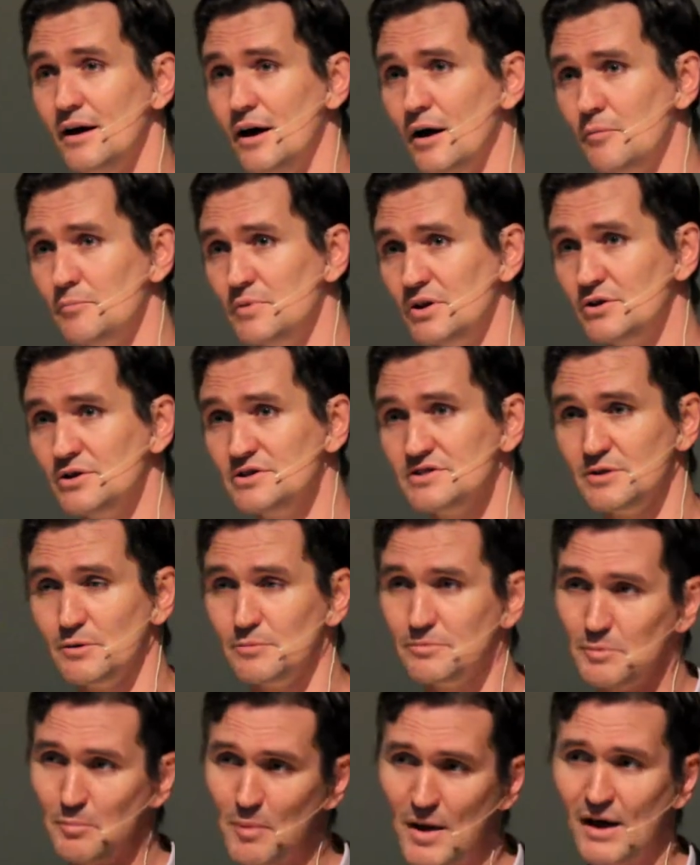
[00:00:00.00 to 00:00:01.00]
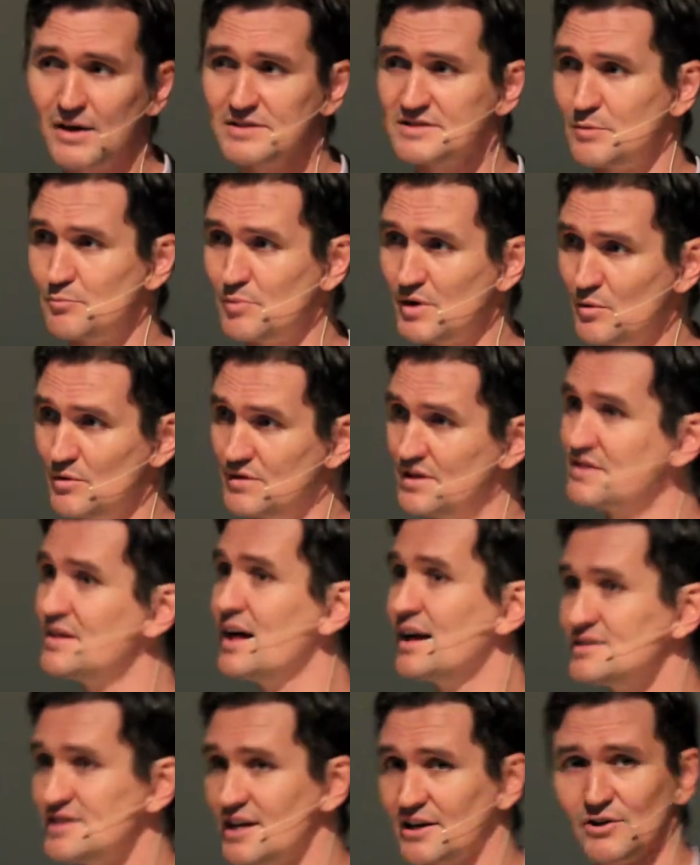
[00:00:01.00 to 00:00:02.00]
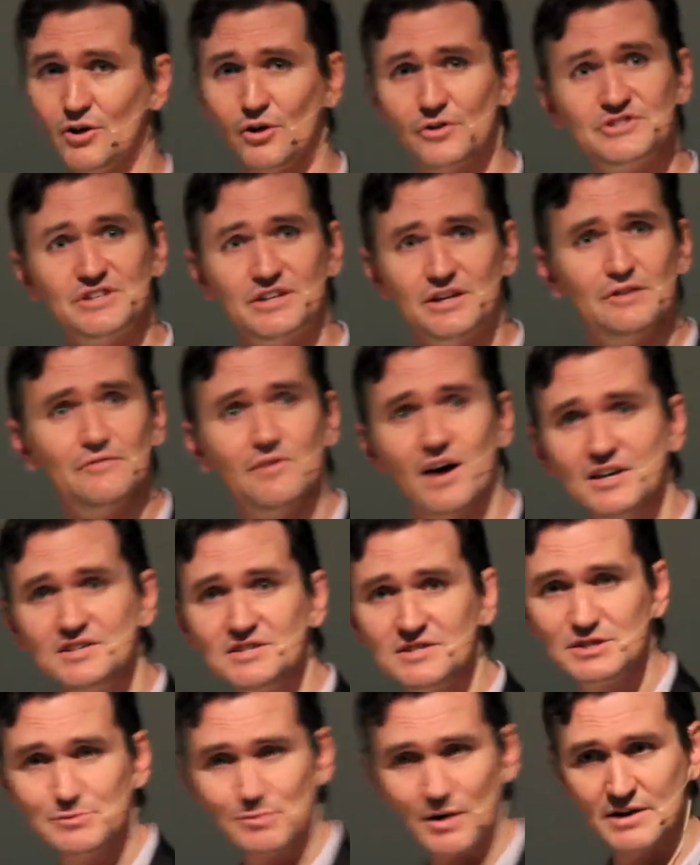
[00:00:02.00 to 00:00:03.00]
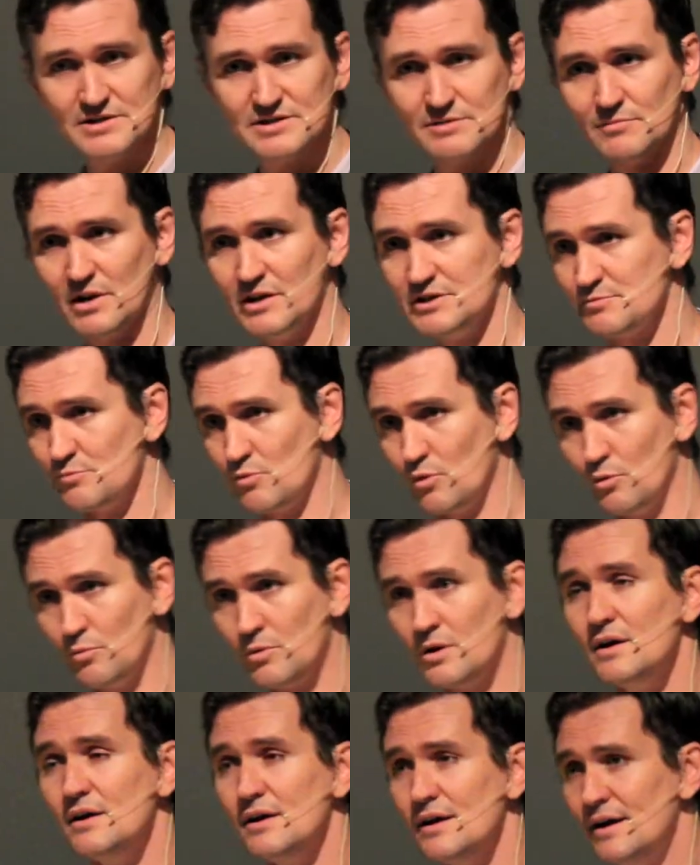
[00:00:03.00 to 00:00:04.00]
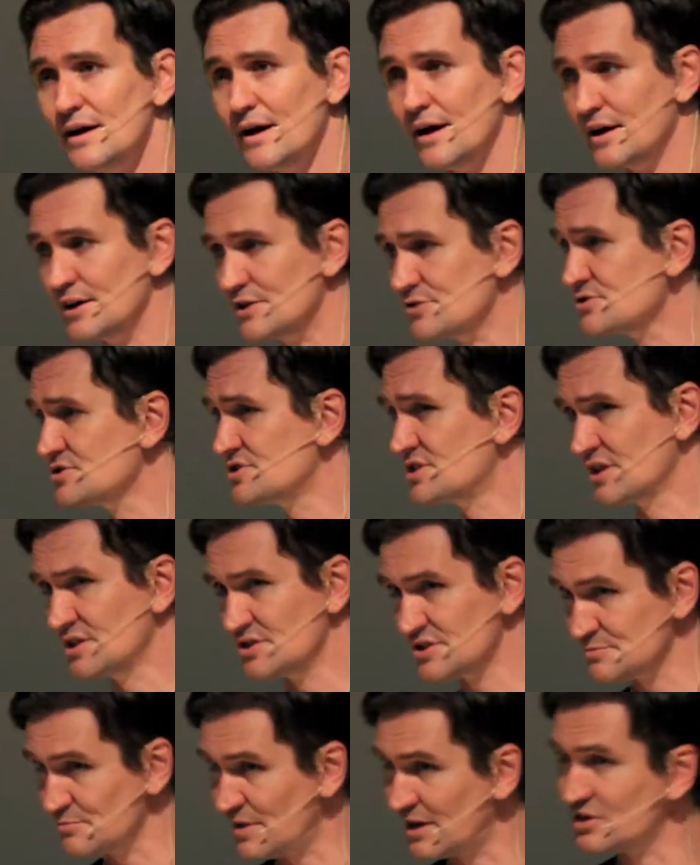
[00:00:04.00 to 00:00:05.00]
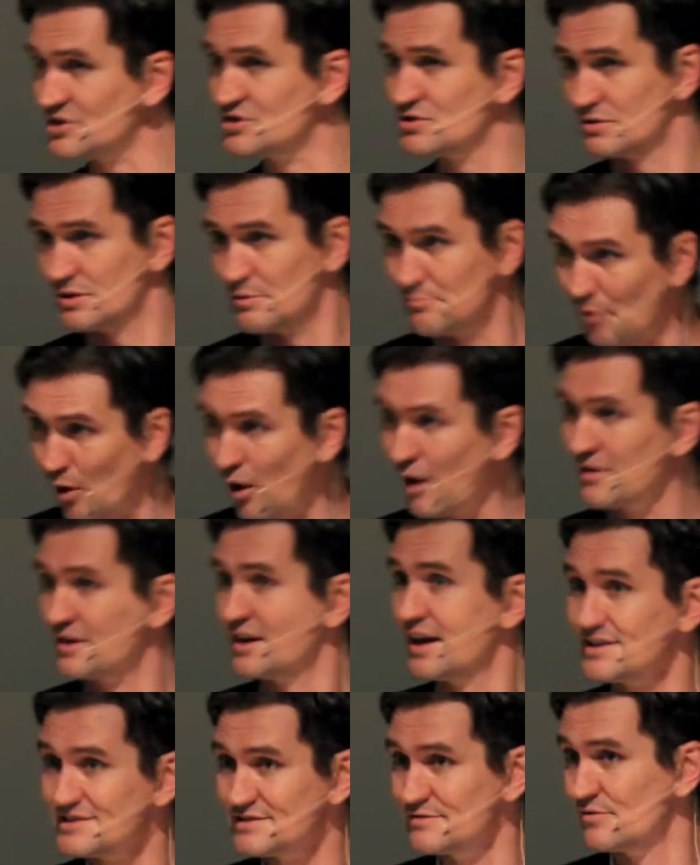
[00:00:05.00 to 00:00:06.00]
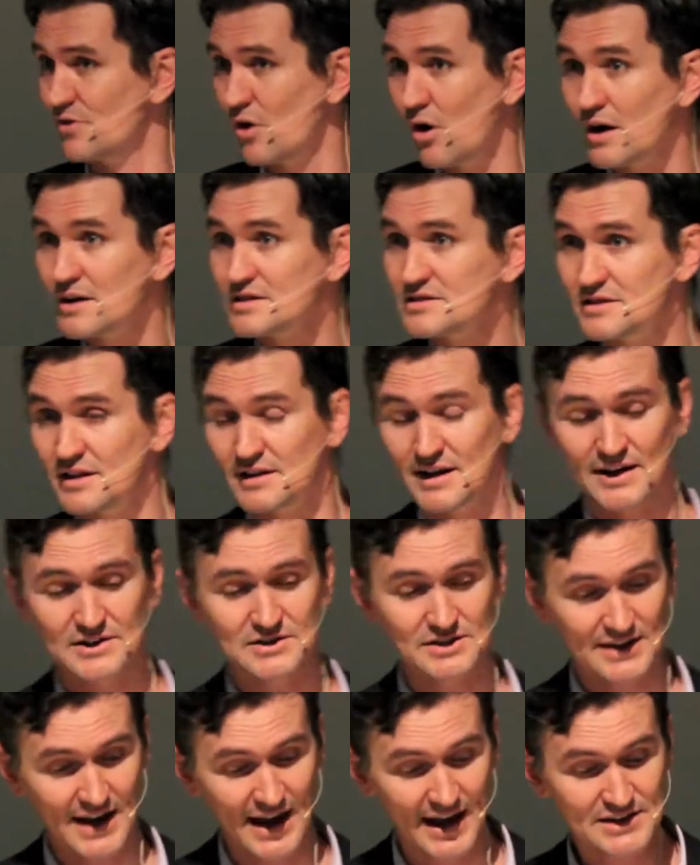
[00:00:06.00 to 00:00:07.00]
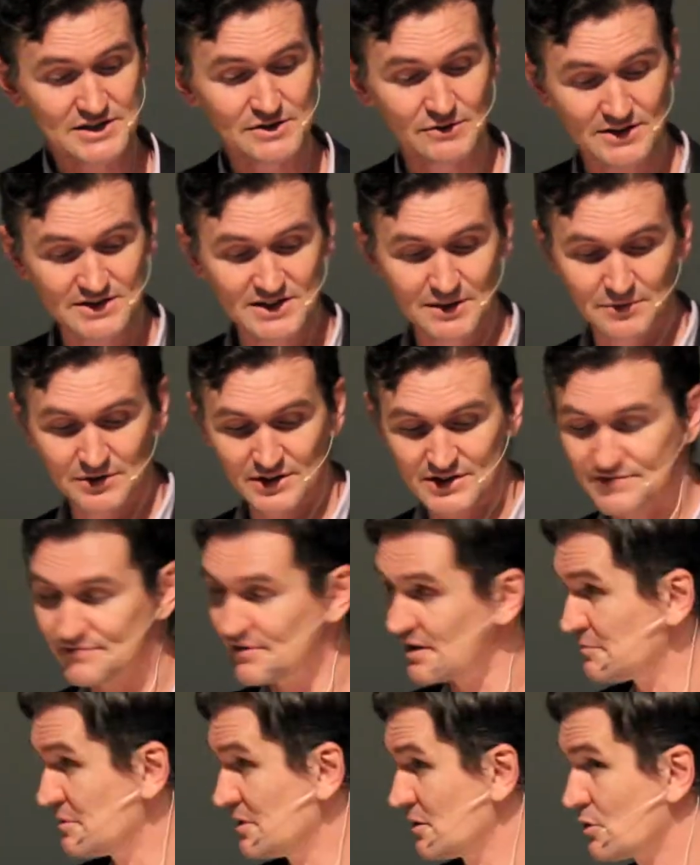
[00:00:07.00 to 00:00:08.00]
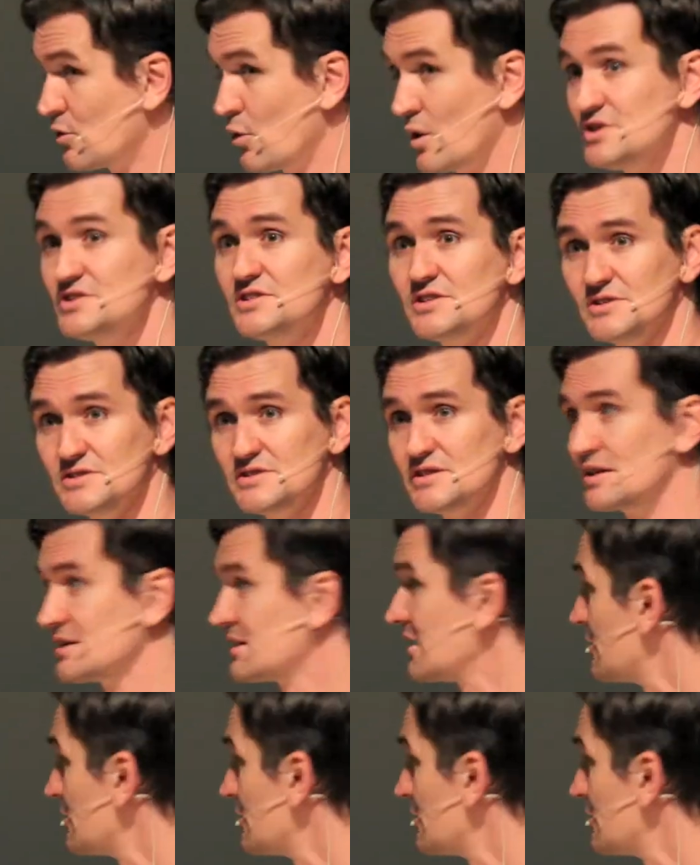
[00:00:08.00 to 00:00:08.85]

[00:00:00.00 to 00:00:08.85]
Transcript: uh, because the the powers that be within that technology and innovation space are much more uh, interested in just making sure you buy the next device than actually answering some of these fundamental questions